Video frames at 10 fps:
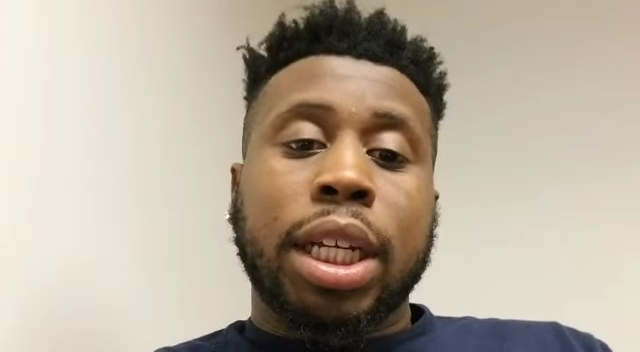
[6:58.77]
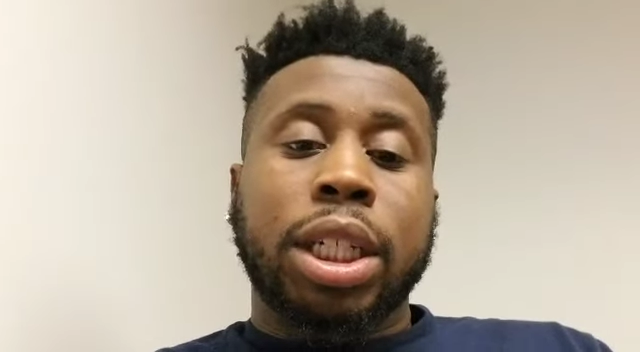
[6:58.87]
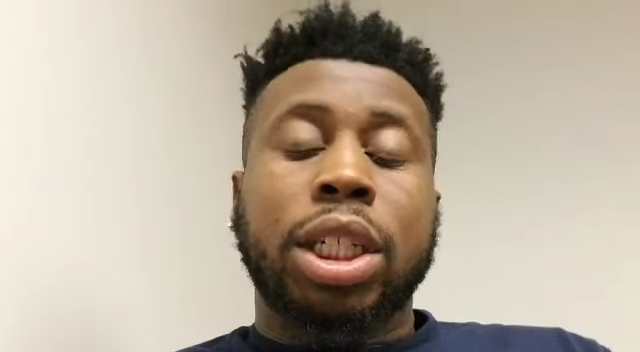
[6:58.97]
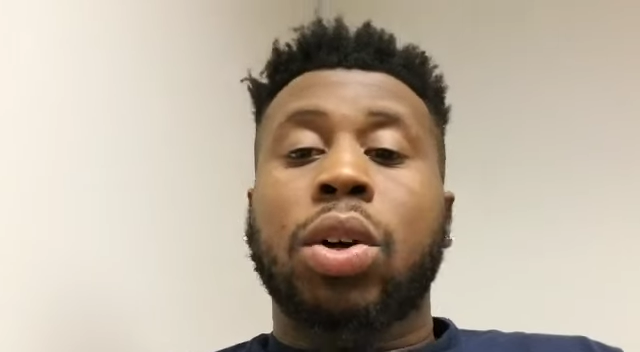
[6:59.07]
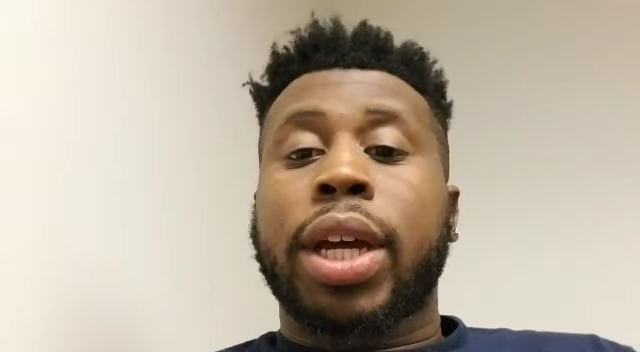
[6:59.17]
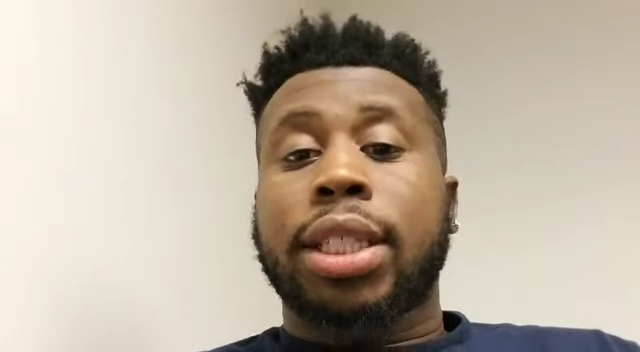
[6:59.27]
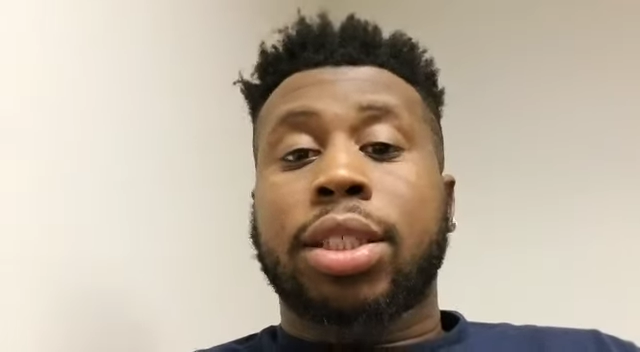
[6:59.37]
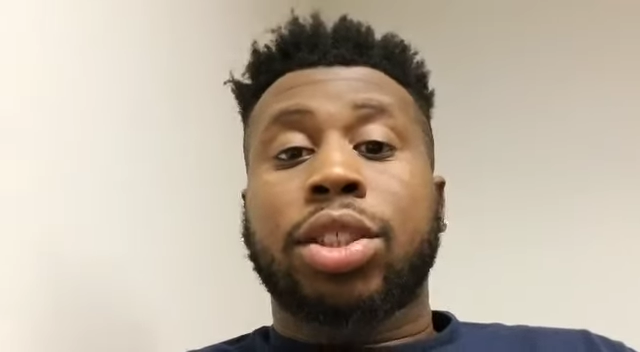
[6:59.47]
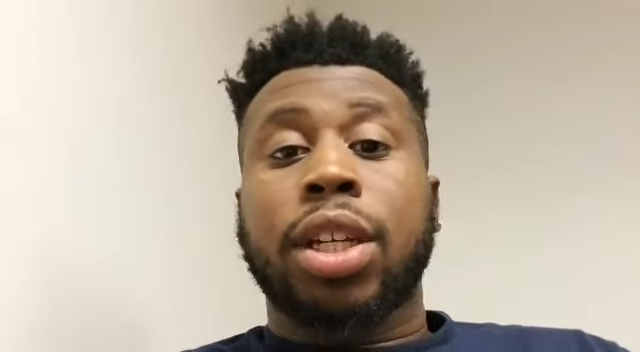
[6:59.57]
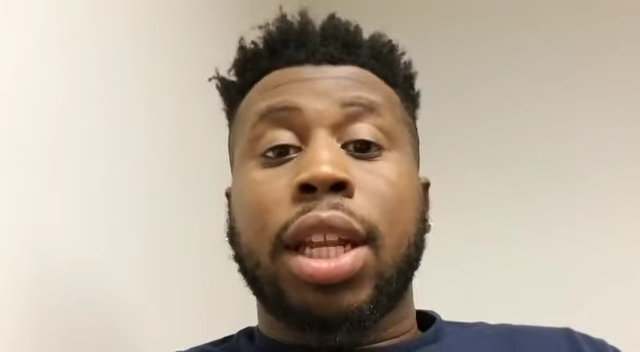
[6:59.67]
good
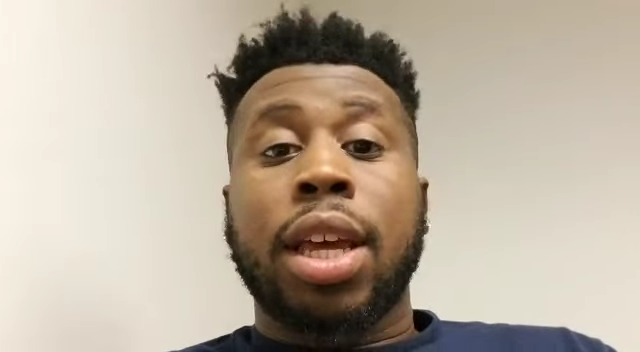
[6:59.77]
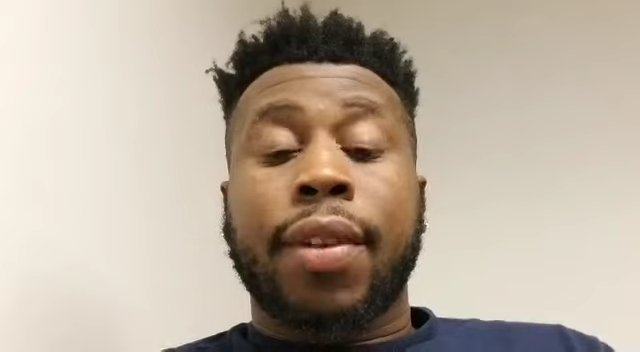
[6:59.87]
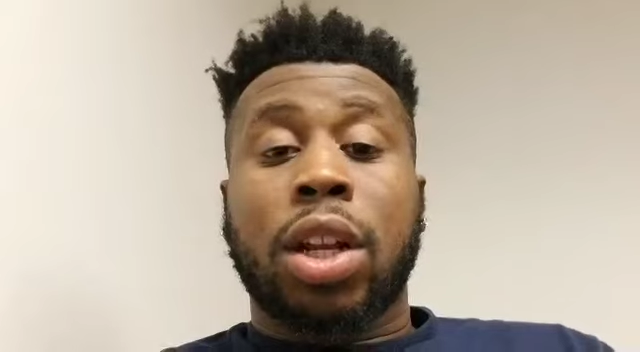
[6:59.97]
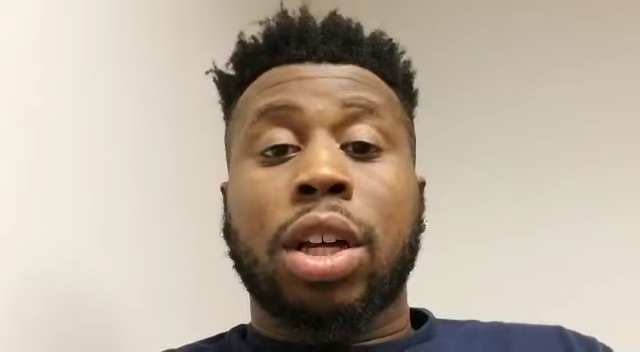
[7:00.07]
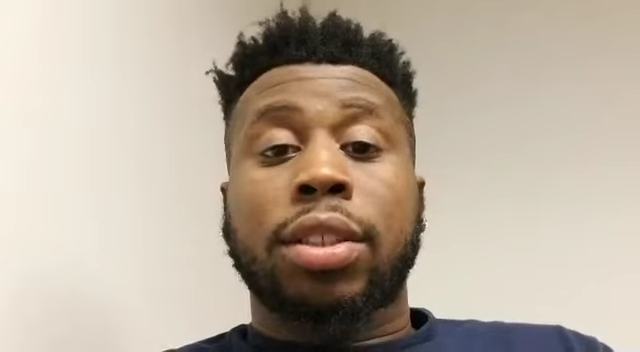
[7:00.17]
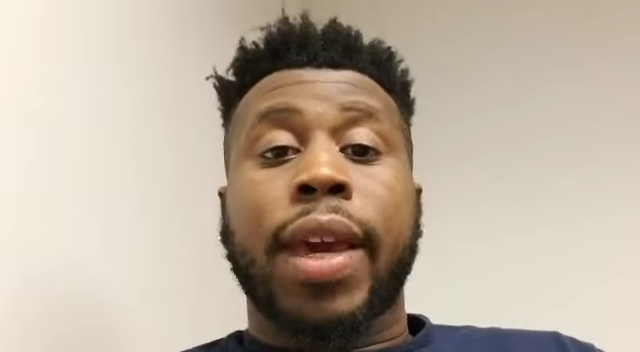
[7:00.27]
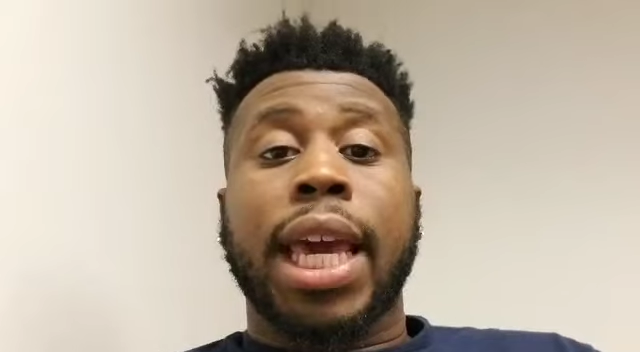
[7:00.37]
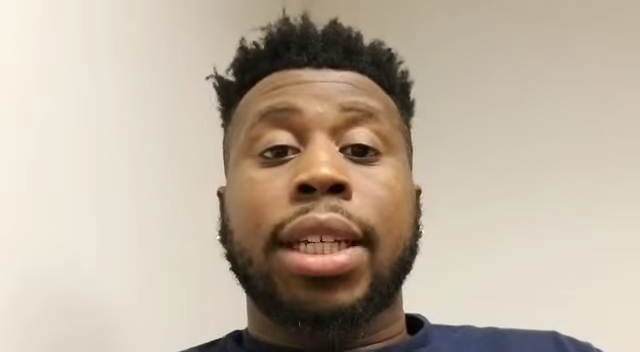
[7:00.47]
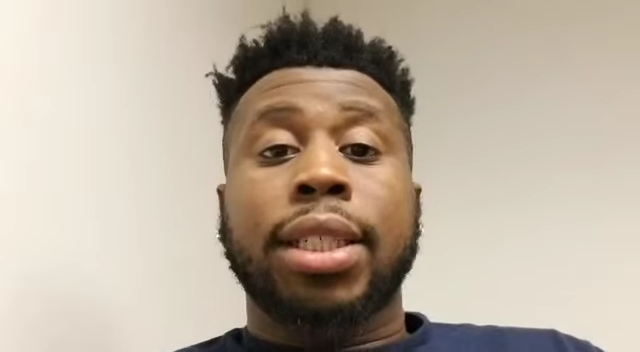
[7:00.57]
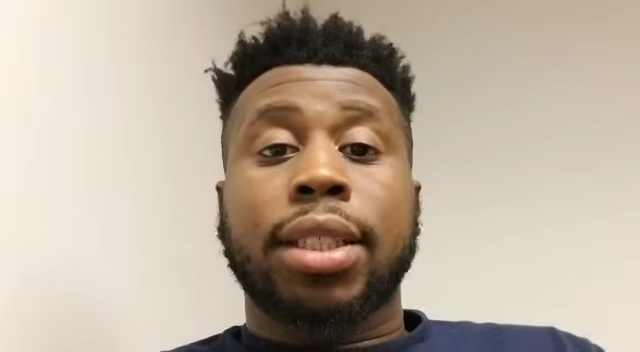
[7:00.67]
locations to live in Las
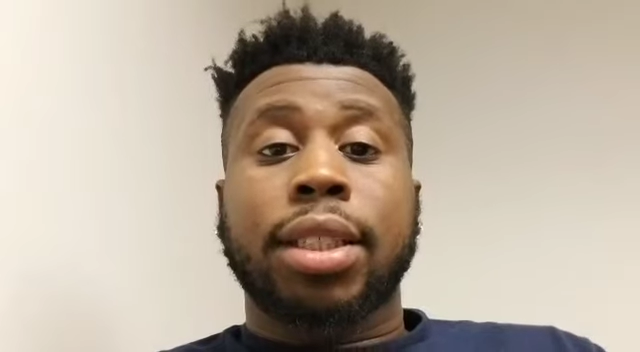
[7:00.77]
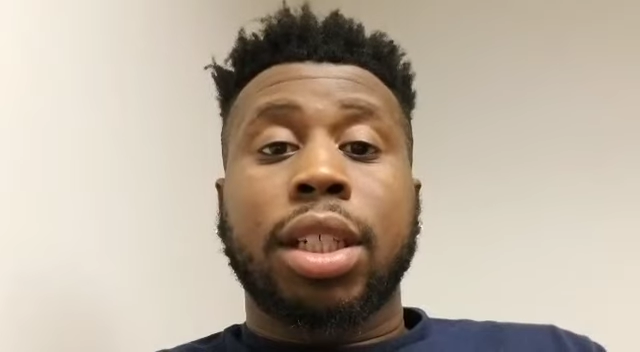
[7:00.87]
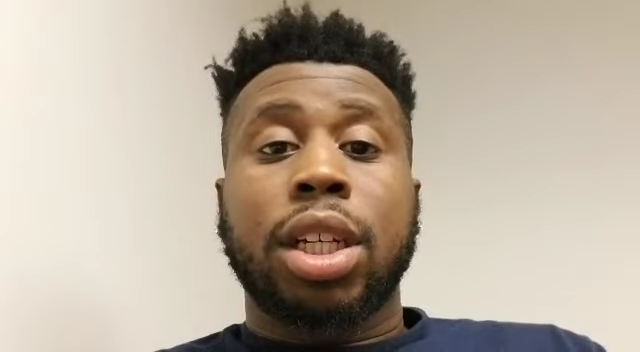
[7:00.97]
Vegas.